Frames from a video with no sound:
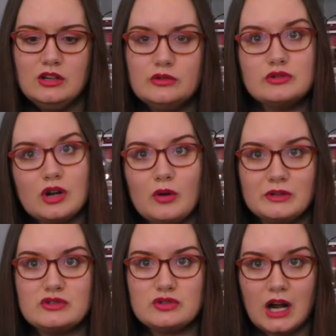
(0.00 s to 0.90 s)
you should
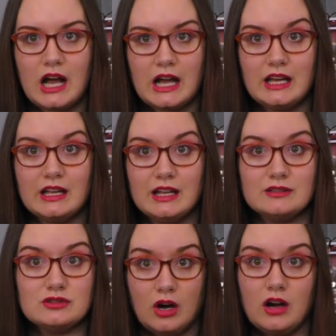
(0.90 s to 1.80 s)
always try
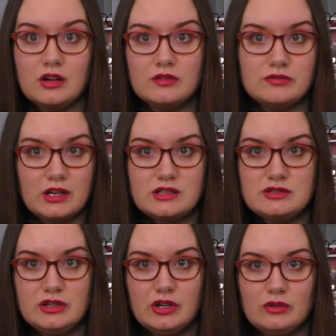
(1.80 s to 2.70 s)
and talk
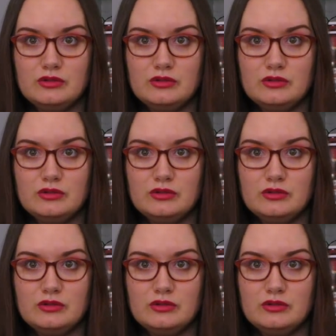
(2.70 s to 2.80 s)
first, you know?